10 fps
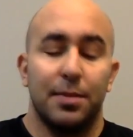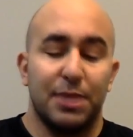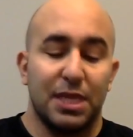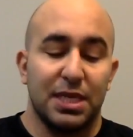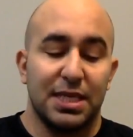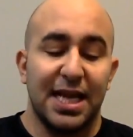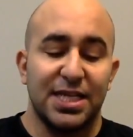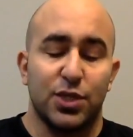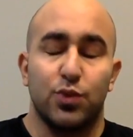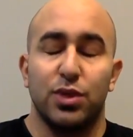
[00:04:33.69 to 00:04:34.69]
Because,
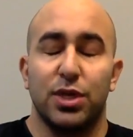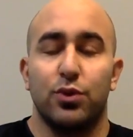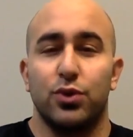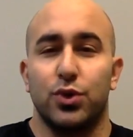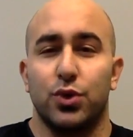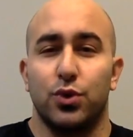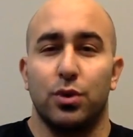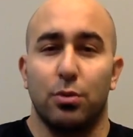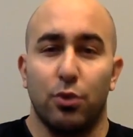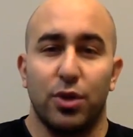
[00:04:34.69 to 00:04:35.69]
guys, it's really crucial to do
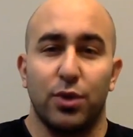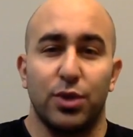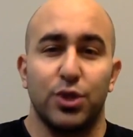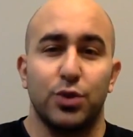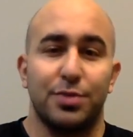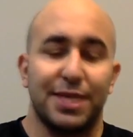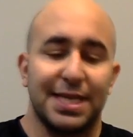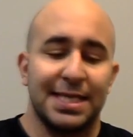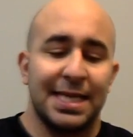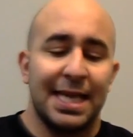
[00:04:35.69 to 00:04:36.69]
the morning ritual
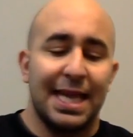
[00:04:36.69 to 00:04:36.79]
because